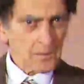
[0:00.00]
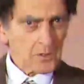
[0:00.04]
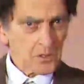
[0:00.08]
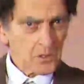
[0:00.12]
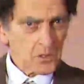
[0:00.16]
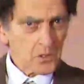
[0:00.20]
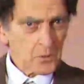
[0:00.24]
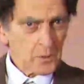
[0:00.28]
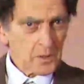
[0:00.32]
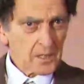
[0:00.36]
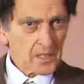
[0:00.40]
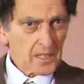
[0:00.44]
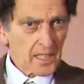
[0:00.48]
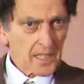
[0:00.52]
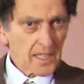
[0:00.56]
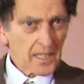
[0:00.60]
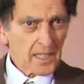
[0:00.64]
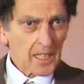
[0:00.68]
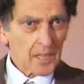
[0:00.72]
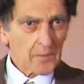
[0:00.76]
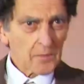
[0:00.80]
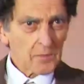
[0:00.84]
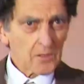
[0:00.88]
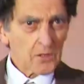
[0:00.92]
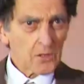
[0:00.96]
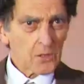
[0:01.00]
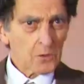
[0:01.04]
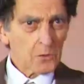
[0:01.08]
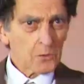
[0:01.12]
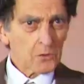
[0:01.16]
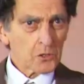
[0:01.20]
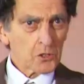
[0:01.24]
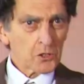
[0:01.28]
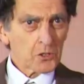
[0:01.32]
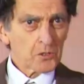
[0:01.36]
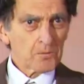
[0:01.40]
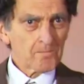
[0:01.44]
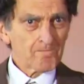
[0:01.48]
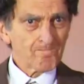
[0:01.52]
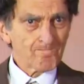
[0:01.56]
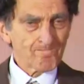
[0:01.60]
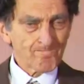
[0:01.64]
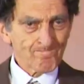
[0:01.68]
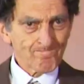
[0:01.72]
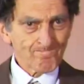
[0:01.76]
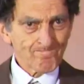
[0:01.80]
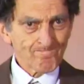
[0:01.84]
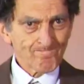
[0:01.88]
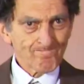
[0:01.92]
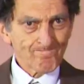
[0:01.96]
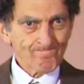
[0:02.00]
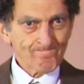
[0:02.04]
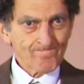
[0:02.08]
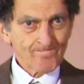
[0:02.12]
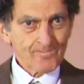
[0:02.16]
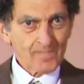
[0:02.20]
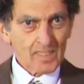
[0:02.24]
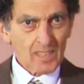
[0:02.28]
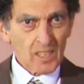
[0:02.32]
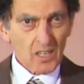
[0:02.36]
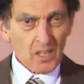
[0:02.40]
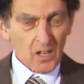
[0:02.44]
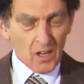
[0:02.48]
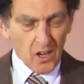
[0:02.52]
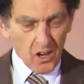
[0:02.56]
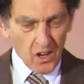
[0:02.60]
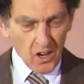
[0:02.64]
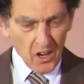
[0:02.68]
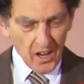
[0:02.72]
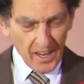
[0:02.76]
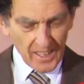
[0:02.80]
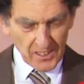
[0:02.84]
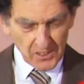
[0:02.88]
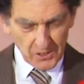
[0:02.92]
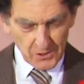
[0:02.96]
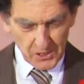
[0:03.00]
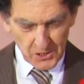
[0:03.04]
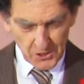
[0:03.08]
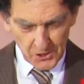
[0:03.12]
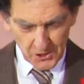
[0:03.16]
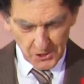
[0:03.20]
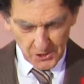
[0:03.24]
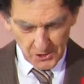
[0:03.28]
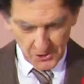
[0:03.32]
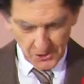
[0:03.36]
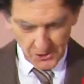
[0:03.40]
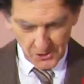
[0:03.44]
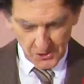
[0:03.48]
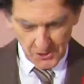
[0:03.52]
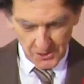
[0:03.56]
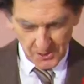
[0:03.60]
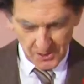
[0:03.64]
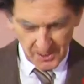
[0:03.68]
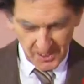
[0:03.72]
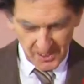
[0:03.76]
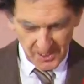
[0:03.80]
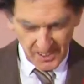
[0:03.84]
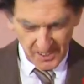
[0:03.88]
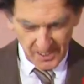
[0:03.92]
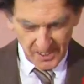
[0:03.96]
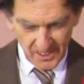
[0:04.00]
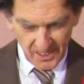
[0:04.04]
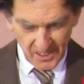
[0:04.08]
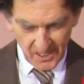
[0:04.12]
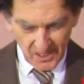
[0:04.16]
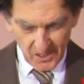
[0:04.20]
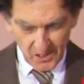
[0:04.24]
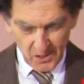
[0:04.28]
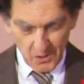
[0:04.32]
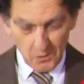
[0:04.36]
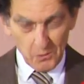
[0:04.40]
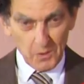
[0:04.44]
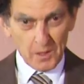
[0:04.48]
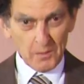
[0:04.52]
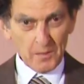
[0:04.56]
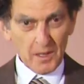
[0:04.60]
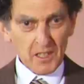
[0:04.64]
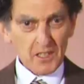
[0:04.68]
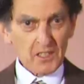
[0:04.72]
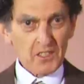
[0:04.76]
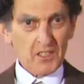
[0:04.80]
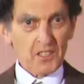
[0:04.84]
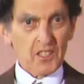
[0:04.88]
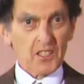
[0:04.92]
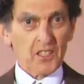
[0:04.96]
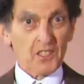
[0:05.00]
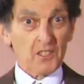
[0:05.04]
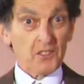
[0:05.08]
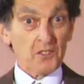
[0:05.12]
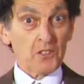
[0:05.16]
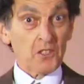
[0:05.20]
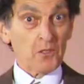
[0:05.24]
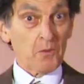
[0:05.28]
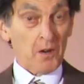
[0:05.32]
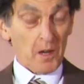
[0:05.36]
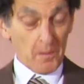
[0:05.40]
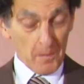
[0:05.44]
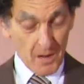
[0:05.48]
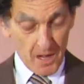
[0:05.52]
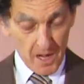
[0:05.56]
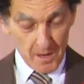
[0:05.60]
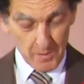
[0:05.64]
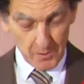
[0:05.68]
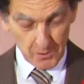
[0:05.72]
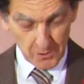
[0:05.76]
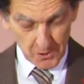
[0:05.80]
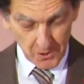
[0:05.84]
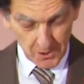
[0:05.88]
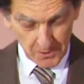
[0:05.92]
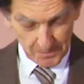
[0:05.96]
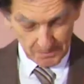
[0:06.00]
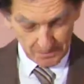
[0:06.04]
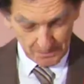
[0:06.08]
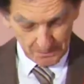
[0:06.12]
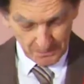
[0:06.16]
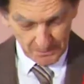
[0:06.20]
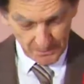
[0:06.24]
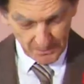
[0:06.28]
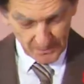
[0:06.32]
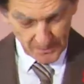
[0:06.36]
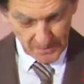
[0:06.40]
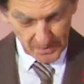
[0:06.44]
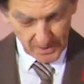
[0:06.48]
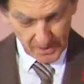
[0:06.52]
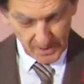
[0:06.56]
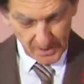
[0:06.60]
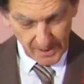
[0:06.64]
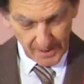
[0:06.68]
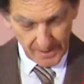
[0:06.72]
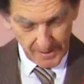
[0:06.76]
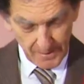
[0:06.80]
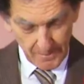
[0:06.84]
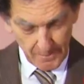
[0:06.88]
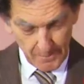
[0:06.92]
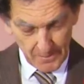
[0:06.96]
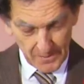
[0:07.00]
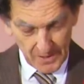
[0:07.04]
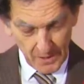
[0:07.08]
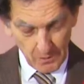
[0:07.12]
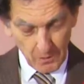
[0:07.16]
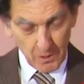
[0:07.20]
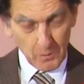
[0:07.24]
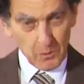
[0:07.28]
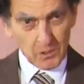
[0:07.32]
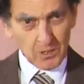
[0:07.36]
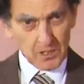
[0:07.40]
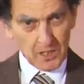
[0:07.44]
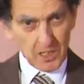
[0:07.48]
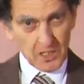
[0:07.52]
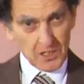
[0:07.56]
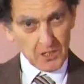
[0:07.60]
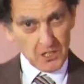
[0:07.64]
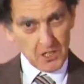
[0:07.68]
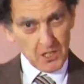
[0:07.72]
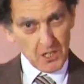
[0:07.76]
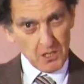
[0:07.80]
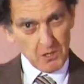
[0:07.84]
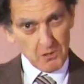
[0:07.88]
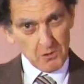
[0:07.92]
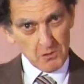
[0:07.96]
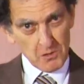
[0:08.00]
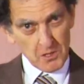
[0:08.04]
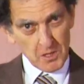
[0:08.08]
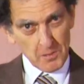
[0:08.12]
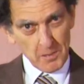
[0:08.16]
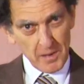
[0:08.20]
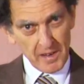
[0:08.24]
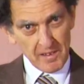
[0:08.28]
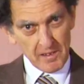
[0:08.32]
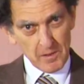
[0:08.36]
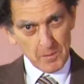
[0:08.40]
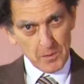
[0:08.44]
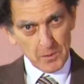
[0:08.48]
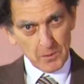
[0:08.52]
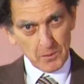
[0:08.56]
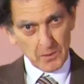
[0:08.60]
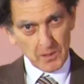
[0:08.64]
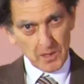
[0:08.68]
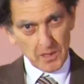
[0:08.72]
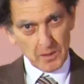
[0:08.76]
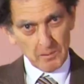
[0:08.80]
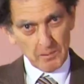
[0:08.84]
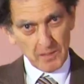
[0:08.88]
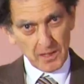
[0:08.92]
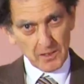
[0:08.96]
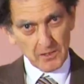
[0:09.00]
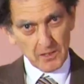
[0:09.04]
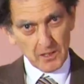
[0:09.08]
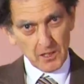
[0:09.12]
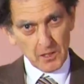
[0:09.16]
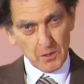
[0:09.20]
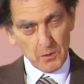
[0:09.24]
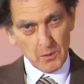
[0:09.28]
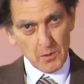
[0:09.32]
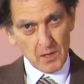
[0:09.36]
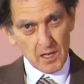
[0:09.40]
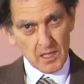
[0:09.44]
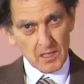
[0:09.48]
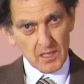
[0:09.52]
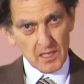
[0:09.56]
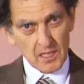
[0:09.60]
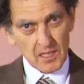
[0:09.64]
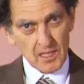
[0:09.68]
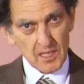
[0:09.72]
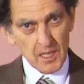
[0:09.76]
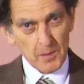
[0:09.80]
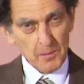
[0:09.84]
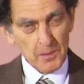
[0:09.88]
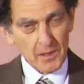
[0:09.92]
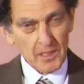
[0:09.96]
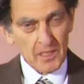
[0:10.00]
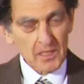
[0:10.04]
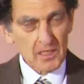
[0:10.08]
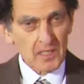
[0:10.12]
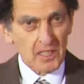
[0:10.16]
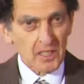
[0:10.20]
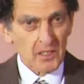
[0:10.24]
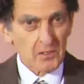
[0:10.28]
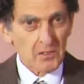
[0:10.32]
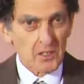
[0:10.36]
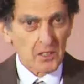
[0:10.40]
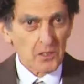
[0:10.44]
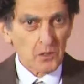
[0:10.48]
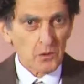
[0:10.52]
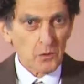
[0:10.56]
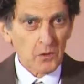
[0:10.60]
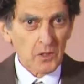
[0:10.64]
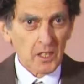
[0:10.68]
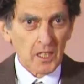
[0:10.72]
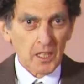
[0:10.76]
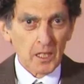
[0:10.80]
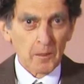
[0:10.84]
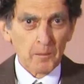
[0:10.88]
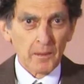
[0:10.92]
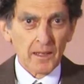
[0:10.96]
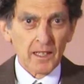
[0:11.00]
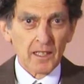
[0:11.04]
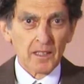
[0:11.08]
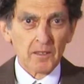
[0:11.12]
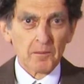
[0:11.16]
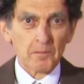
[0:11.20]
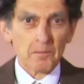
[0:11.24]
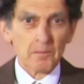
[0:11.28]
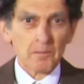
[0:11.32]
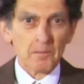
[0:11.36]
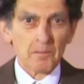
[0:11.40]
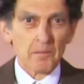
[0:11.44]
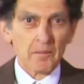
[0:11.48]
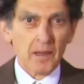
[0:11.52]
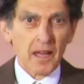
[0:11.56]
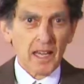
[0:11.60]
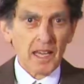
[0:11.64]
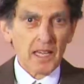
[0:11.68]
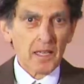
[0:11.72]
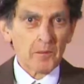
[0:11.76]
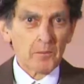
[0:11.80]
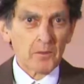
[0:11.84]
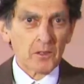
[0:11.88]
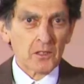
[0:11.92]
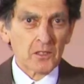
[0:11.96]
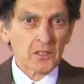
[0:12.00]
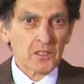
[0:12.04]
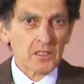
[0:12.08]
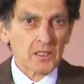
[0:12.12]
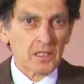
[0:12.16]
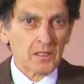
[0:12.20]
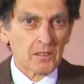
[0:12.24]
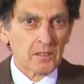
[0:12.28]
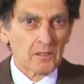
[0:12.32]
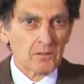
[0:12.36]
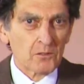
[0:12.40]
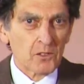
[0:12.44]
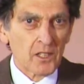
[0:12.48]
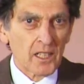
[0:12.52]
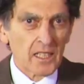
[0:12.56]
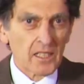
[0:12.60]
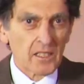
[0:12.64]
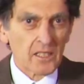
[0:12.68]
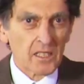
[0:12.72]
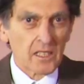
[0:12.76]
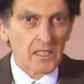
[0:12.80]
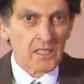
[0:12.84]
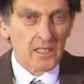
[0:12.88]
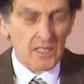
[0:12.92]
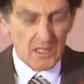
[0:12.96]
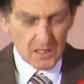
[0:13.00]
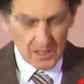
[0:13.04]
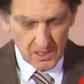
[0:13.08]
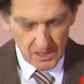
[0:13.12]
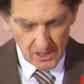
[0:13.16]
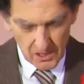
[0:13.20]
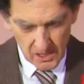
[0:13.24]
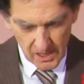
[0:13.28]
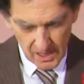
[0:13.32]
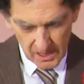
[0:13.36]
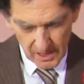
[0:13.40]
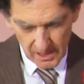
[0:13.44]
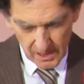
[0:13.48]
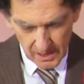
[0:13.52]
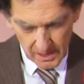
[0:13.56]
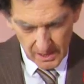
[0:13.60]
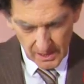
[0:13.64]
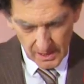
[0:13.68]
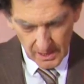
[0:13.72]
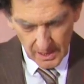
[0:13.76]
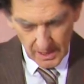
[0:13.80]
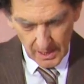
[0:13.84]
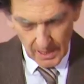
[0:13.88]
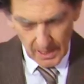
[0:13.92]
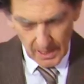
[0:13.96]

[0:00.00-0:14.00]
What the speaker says: do we take up the torch? As Christians, we must turn to our Bibles. Now, I was going to use the parable in Matthew as a stepping stone to talking about Amos and righteousness and justice.